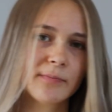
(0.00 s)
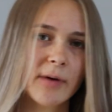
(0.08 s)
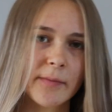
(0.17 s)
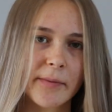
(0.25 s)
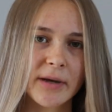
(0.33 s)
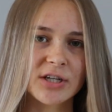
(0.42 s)

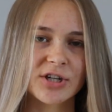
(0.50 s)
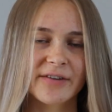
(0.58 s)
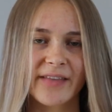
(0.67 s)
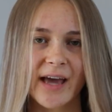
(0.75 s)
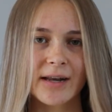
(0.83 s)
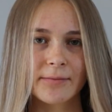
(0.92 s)
pop a picture
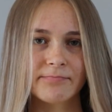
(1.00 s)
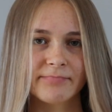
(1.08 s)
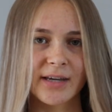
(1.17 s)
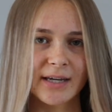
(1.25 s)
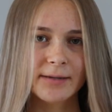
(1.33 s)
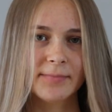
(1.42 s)
of that up
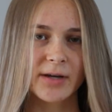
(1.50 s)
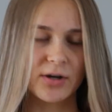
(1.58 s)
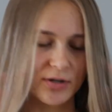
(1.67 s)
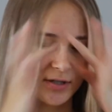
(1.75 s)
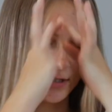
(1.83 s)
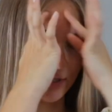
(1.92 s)
here
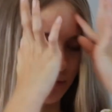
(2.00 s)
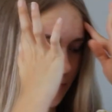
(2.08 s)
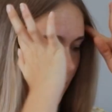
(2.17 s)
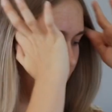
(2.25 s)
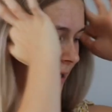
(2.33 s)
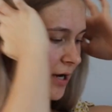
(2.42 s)
because you
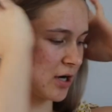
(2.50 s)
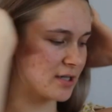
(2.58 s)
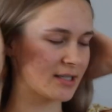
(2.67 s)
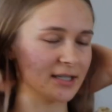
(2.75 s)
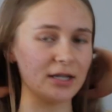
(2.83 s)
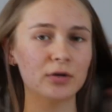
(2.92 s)
probably
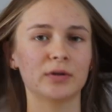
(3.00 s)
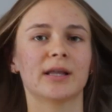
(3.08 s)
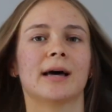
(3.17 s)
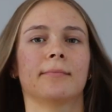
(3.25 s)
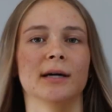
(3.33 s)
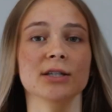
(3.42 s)
can't see all
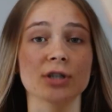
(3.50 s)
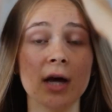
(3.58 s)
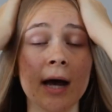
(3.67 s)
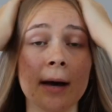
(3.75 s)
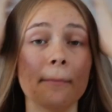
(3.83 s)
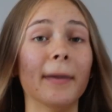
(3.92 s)
that much.
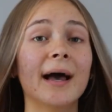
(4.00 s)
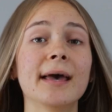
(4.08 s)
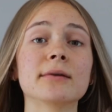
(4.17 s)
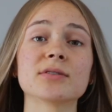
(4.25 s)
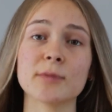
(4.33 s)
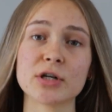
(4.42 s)
My
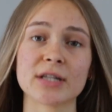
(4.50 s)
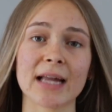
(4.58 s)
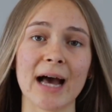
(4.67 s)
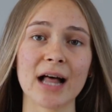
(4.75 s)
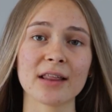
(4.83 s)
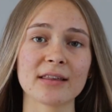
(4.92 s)
hair is mostly
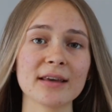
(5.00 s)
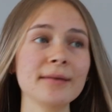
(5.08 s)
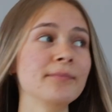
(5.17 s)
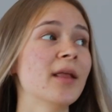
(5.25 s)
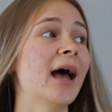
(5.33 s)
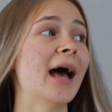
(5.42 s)

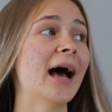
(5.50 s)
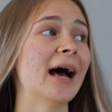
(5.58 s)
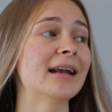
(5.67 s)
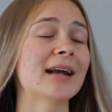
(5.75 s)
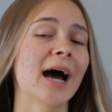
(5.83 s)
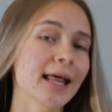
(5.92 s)
healthy
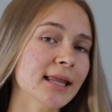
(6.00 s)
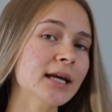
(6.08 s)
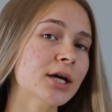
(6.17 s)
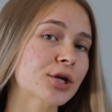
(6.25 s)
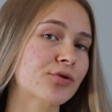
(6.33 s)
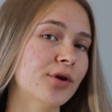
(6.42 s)
and I
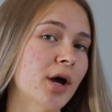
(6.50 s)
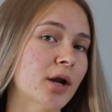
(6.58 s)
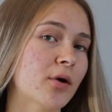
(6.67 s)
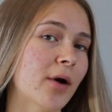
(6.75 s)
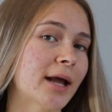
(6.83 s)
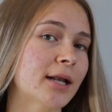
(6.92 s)
think it grew
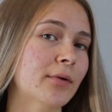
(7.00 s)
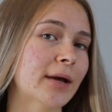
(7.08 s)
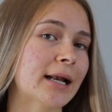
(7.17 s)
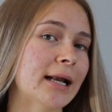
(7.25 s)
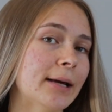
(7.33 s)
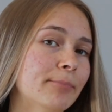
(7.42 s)
out quite
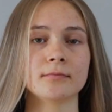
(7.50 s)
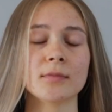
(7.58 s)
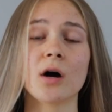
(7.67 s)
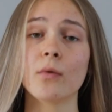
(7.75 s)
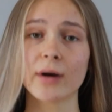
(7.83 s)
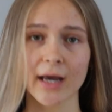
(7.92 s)
quickly.
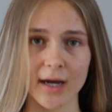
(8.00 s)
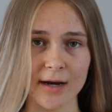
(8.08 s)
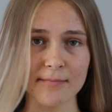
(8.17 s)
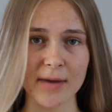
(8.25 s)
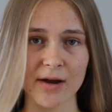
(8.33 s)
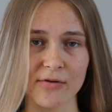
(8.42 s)
When I
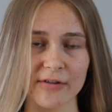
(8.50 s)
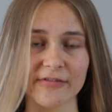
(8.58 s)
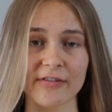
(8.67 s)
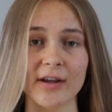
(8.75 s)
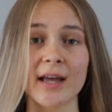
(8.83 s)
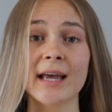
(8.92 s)
cut my hair
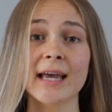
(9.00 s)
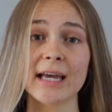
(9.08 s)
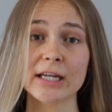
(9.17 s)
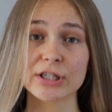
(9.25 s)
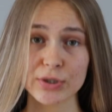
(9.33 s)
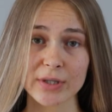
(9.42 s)
off
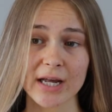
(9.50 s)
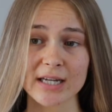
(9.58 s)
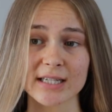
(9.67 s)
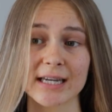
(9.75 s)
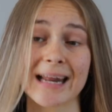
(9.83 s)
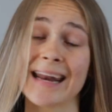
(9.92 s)
in
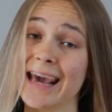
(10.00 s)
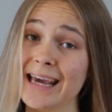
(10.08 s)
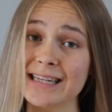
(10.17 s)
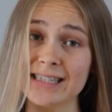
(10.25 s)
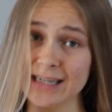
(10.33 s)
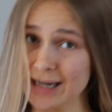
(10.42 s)

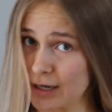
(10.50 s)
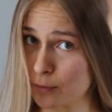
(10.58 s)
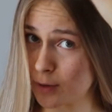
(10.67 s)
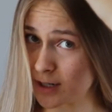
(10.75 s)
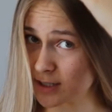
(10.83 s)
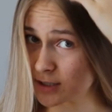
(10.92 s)
2018, it
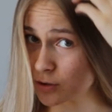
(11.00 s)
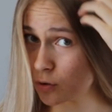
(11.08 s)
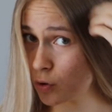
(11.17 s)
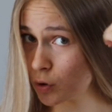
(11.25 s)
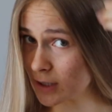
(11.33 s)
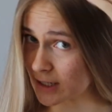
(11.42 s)
was
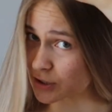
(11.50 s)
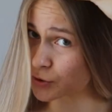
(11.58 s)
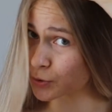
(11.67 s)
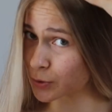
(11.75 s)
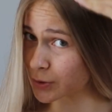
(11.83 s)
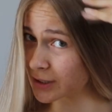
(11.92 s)
all
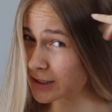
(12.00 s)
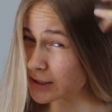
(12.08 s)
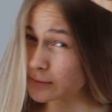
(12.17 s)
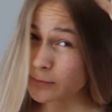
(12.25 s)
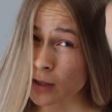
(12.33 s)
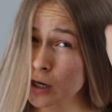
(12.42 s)

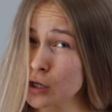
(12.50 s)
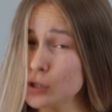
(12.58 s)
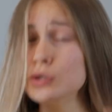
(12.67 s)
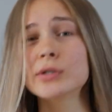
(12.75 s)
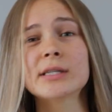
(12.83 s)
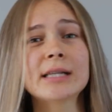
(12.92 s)
natural
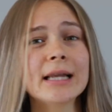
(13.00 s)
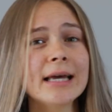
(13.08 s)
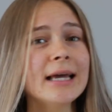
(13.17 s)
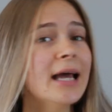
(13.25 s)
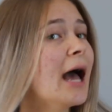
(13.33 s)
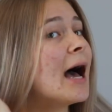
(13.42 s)

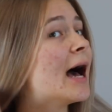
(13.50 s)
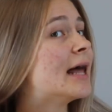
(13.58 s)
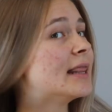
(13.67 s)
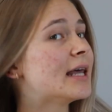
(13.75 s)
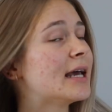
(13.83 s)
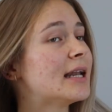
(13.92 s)
mostly,
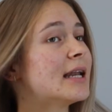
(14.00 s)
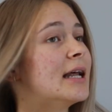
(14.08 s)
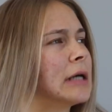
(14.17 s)
and then